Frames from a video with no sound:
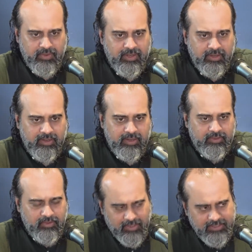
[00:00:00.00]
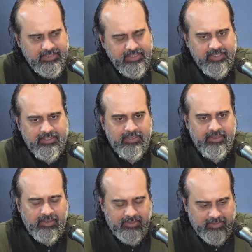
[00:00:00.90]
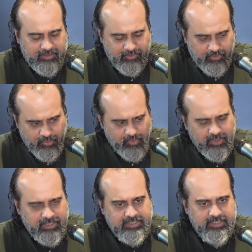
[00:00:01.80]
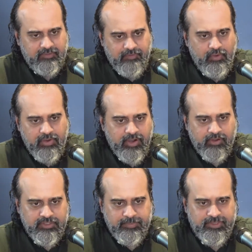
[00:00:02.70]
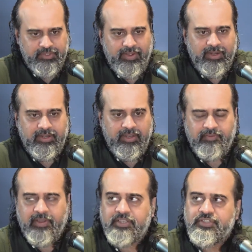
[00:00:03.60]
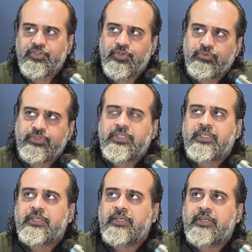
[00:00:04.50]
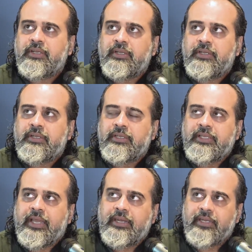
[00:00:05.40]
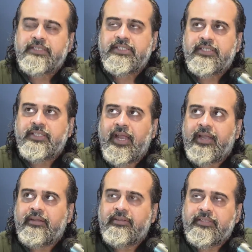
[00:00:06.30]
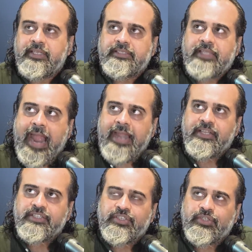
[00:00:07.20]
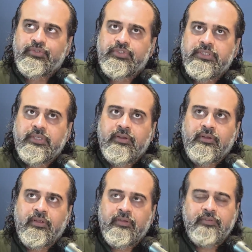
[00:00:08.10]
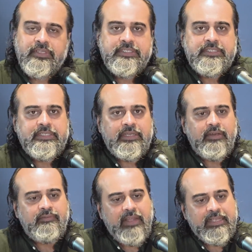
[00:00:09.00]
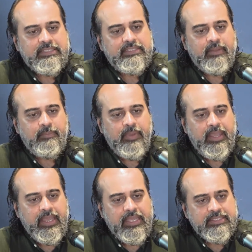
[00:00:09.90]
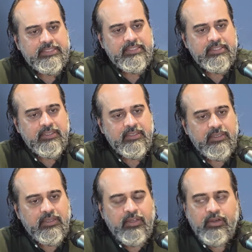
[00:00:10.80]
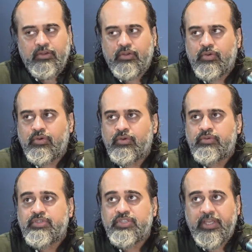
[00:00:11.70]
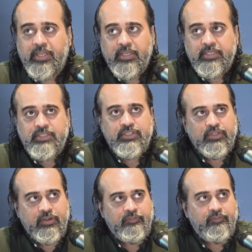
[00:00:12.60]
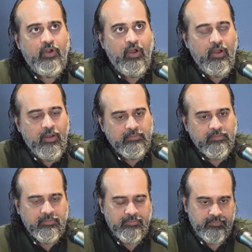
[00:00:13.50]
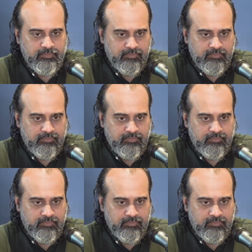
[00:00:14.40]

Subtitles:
Are you getting it? So culture, true culture founded on spirituality, if an institution can nurture that, then that institution will serve as the base to change, reform,